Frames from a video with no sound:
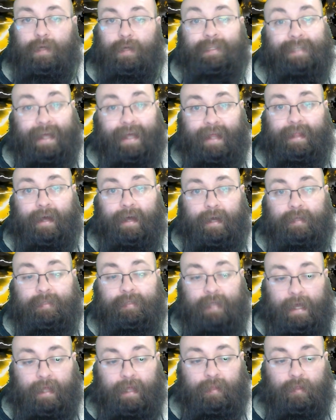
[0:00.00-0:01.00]
now a 10 high
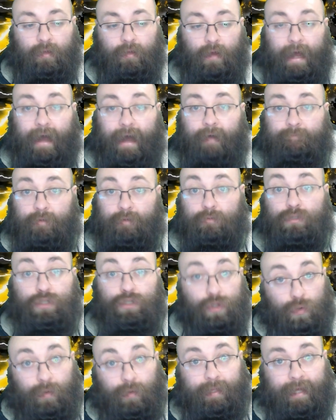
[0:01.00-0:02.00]
10 after
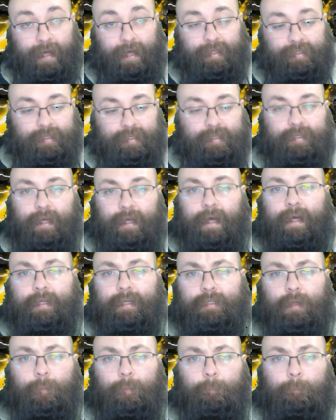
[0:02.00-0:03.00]
2 enhances,
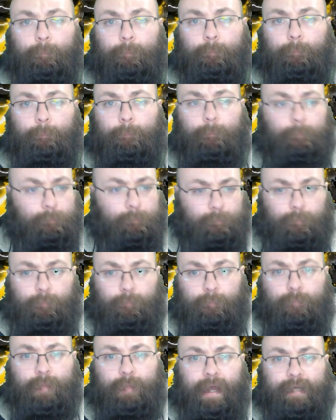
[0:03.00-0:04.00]
is,
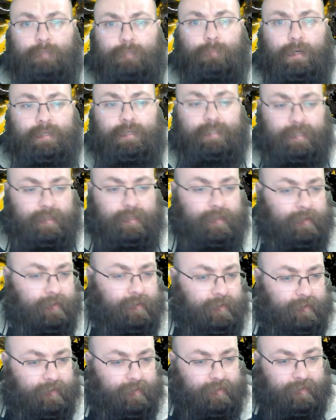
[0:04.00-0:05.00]
yeah, it's busted.
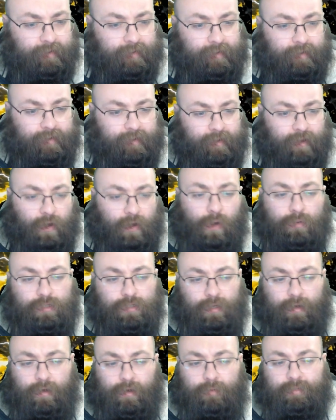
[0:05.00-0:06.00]
It
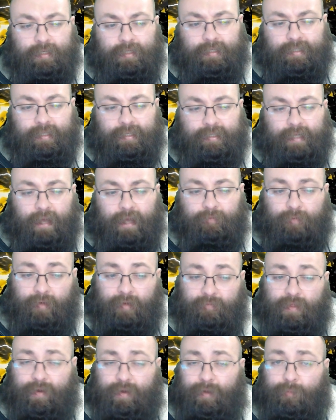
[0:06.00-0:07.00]
also allows us to say if we
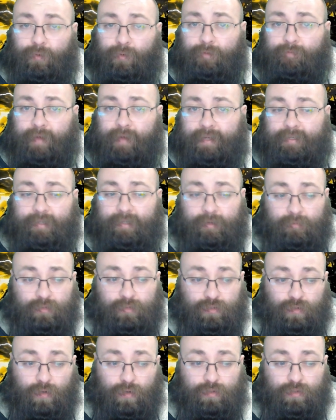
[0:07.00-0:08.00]
have 3 or more face
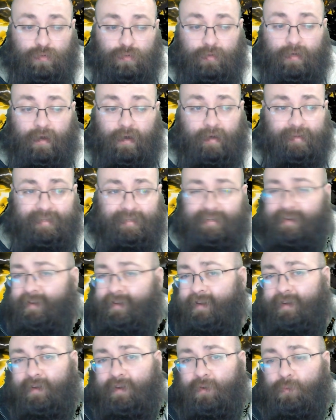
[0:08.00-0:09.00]
downs, draw 2 cards.
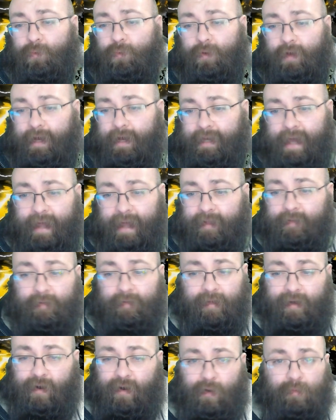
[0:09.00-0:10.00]
Again,
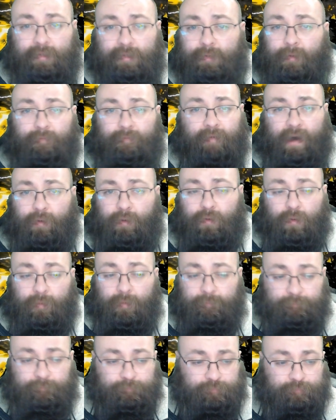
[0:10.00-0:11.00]
ultimate value.